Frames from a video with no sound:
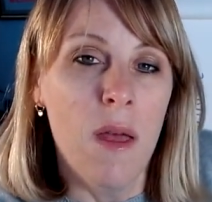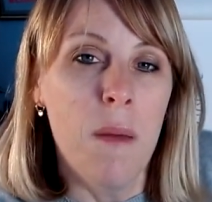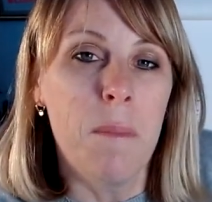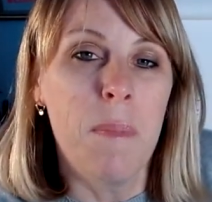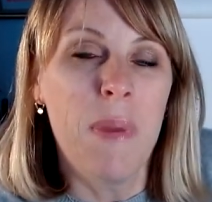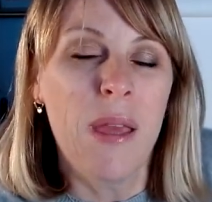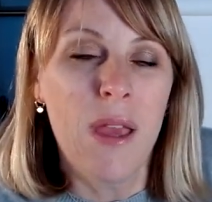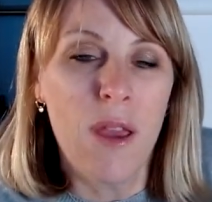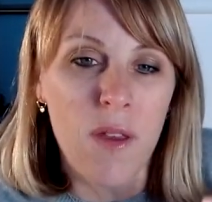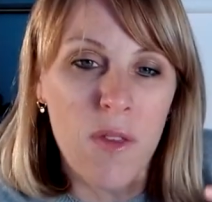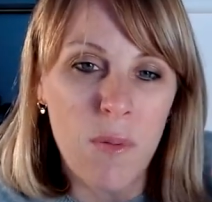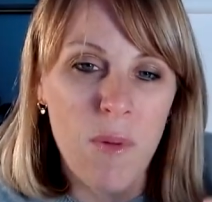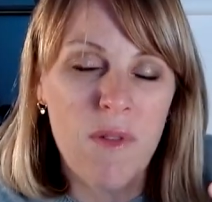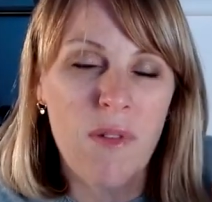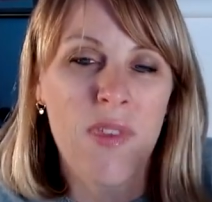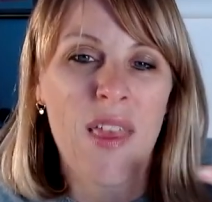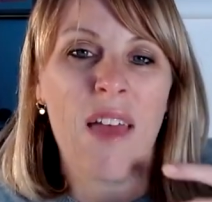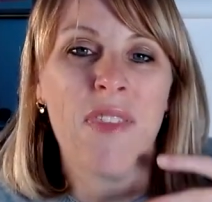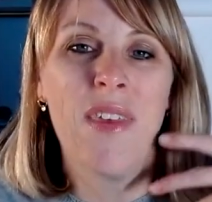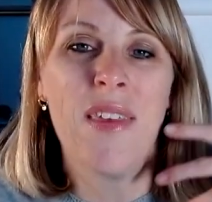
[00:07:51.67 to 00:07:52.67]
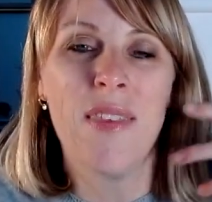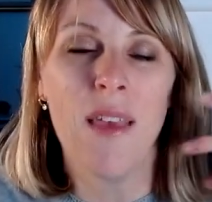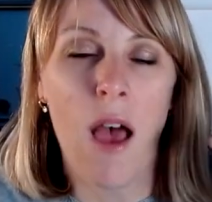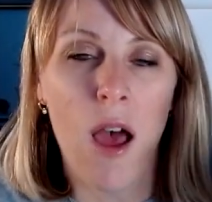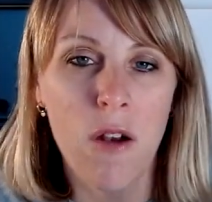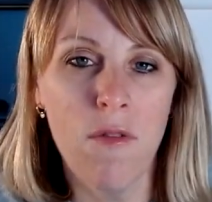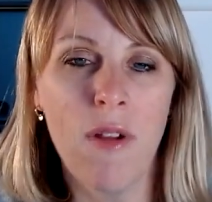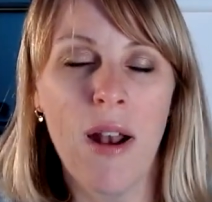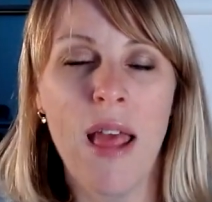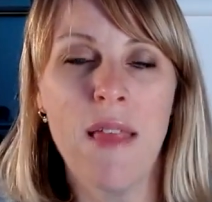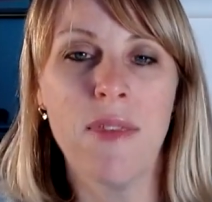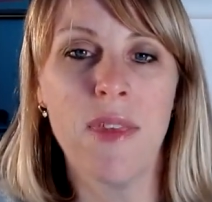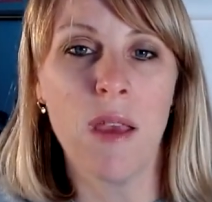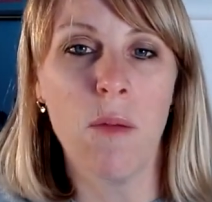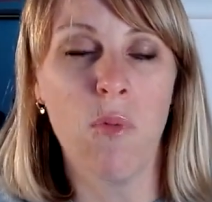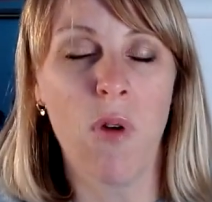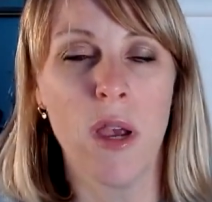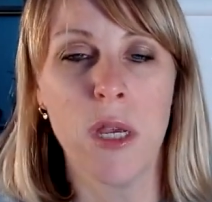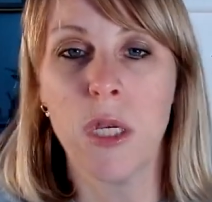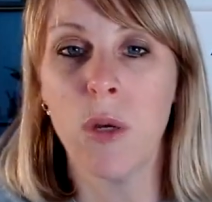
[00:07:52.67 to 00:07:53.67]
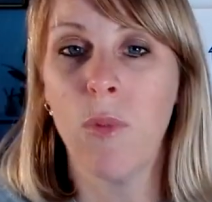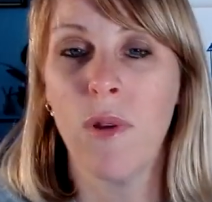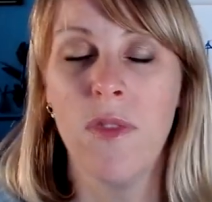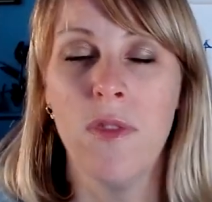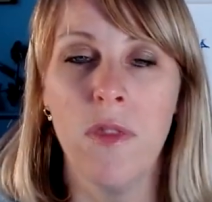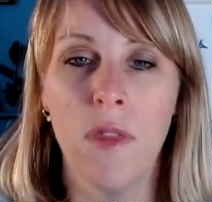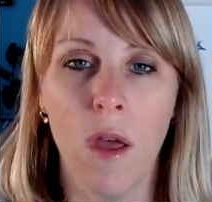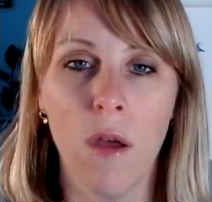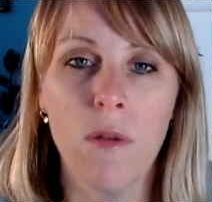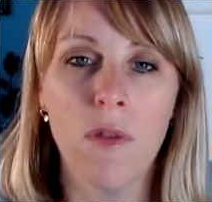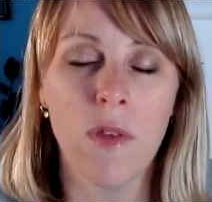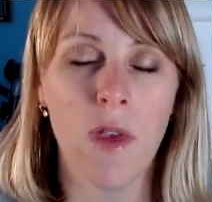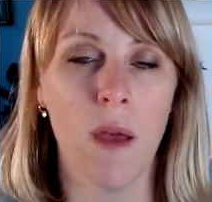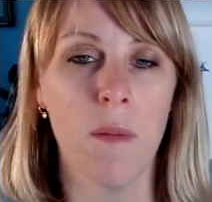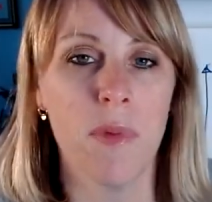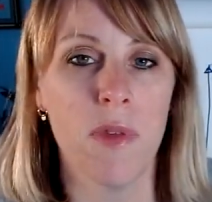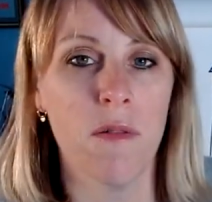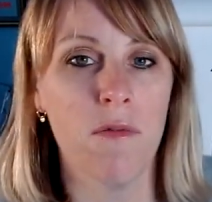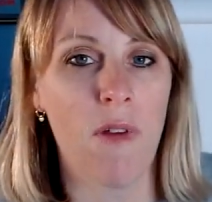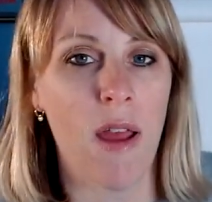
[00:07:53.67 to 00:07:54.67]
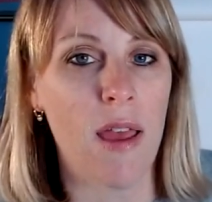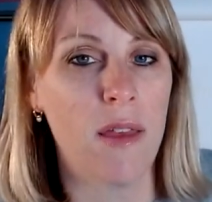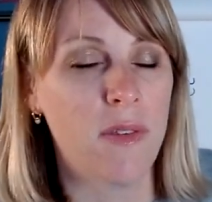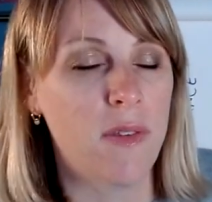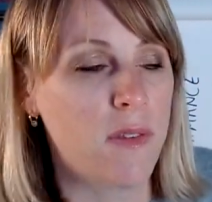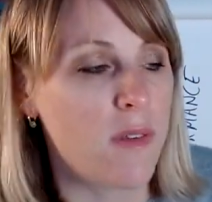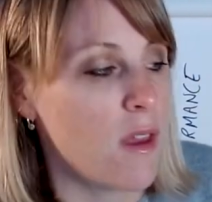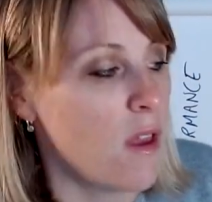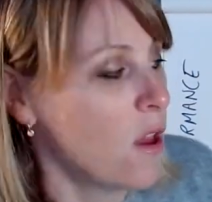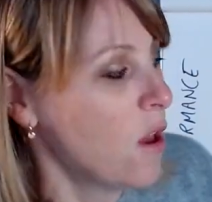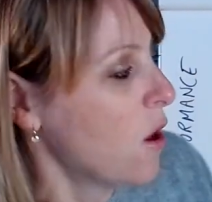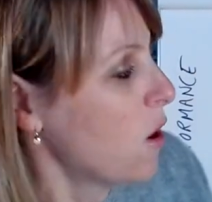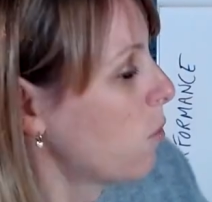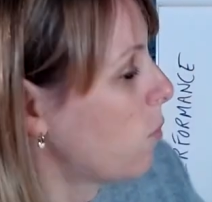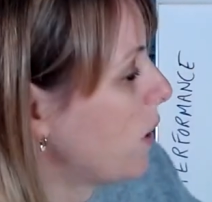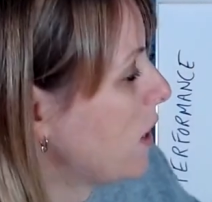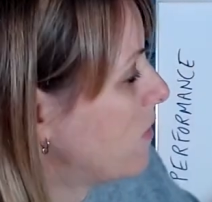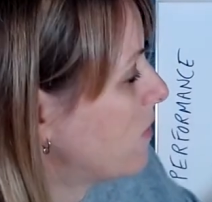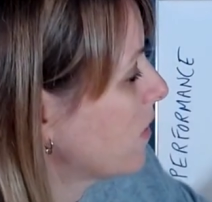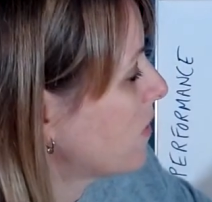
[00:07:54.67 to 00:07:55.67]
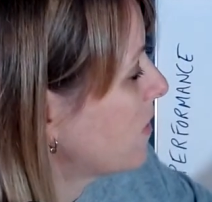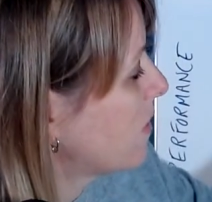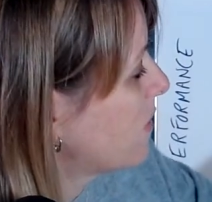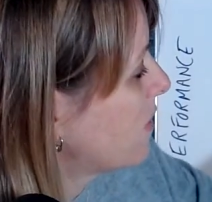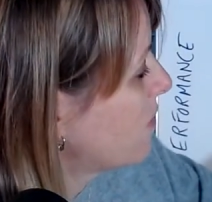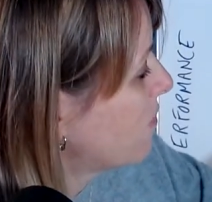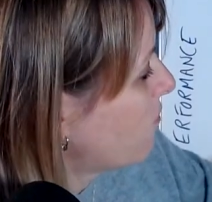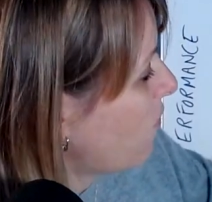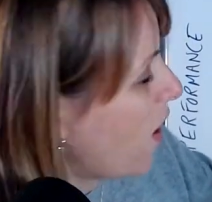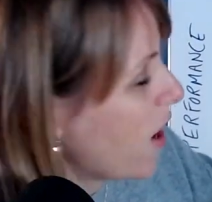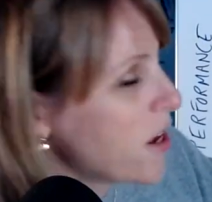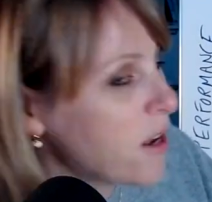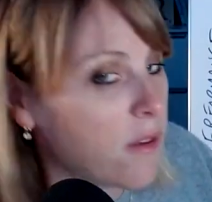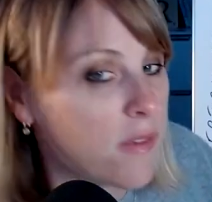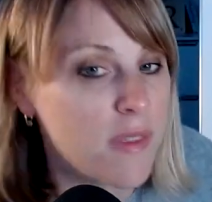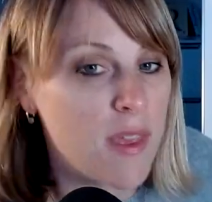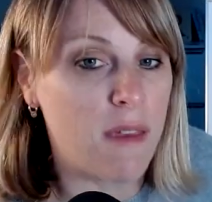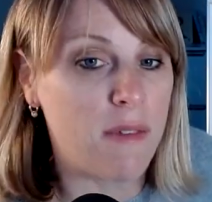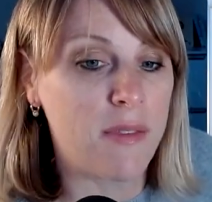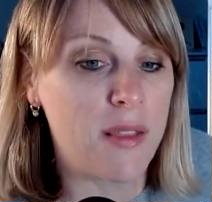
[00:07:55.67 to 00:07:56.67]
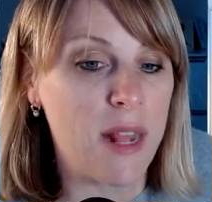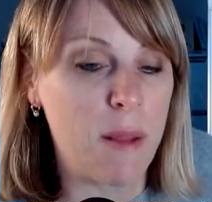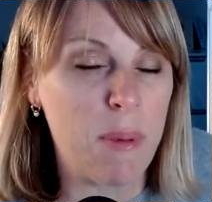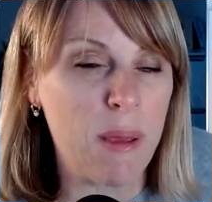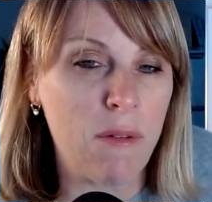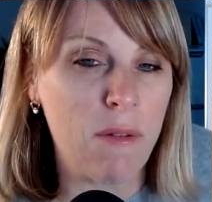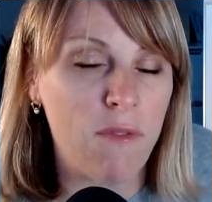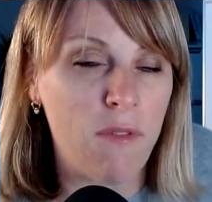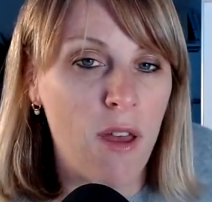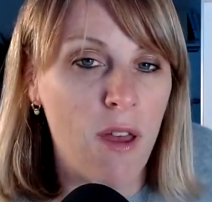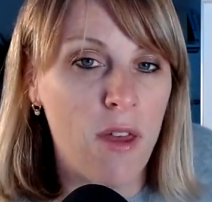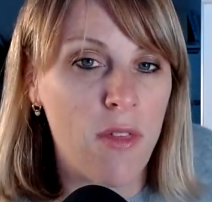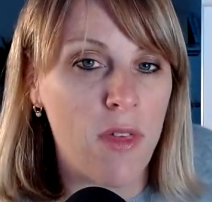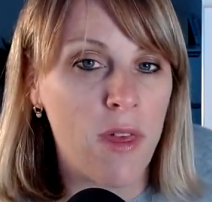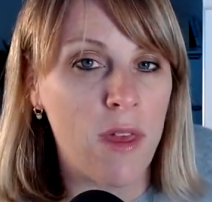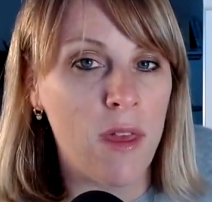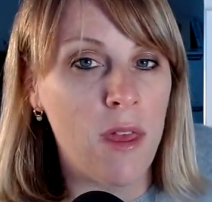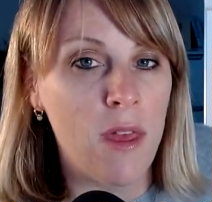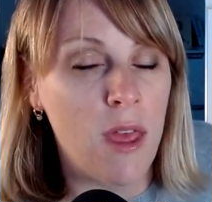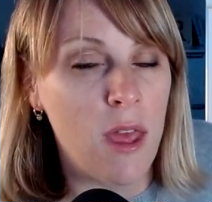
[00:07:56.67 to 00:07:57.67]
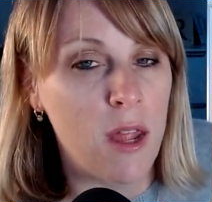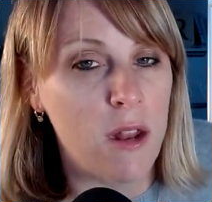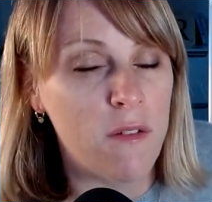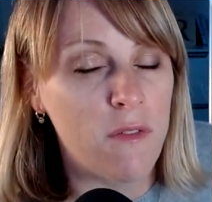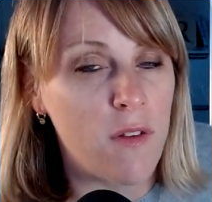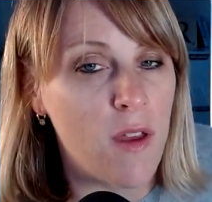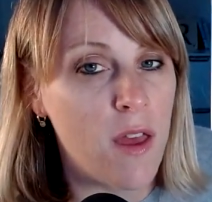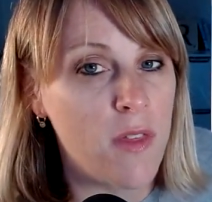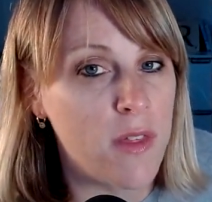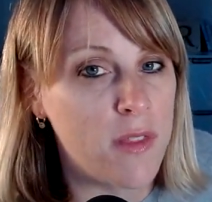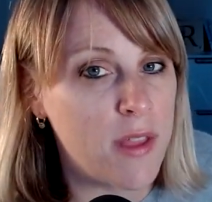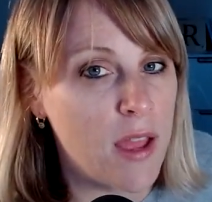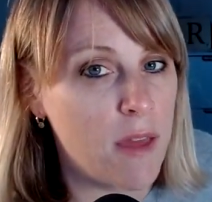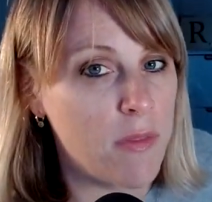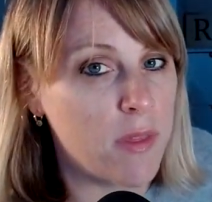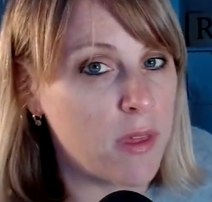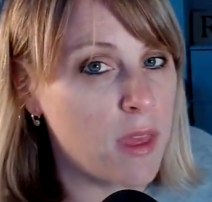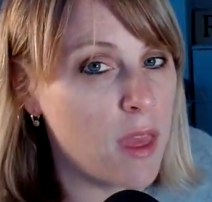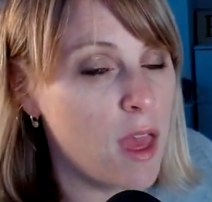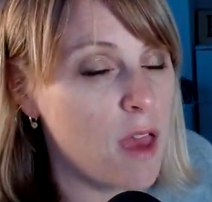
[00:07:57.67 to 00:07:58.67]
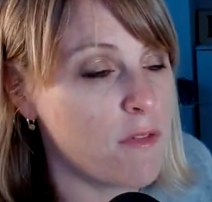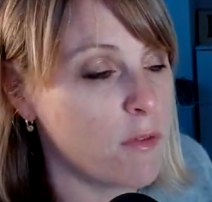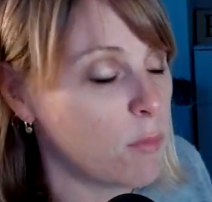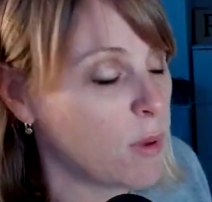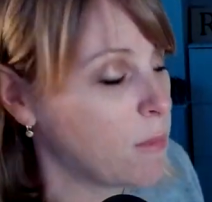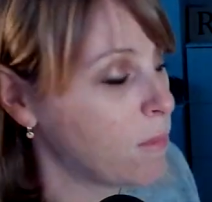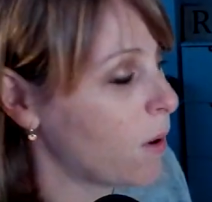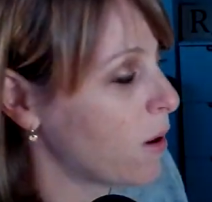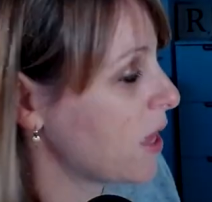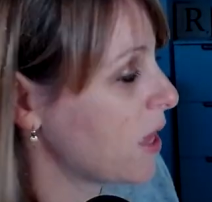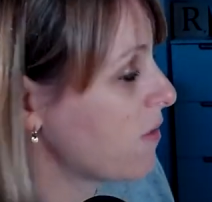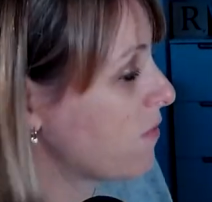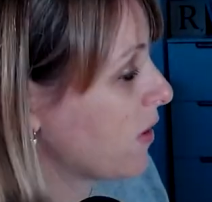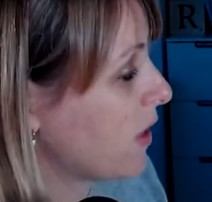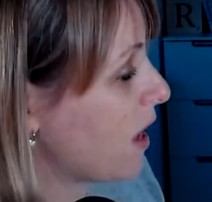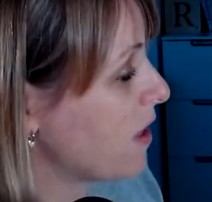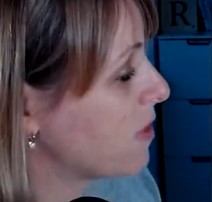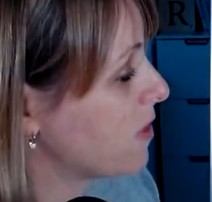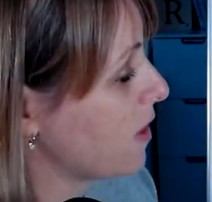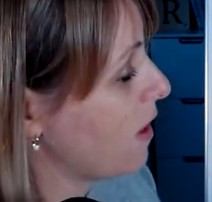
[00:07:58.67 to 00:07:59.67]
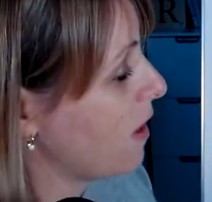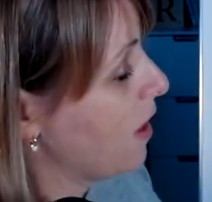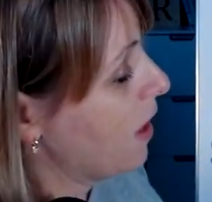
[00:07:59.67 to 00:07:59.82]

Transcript: because we just had this unrelenting pressure with no time to rest. We just find ourselves slipping further and further down the curve. And we might even get to